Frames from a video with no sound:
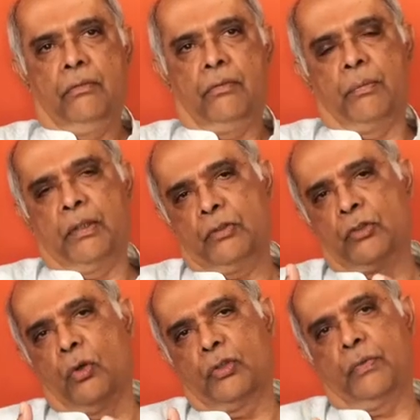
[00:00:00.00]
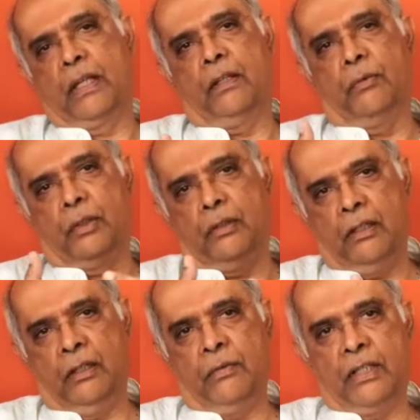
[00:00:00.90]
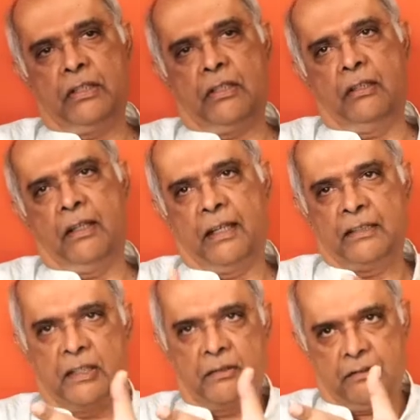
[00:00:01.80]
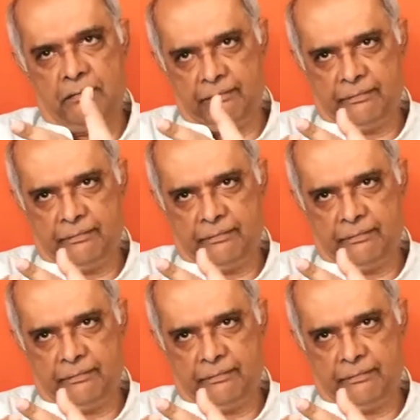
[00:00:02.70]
from a source where they would invest and then exit.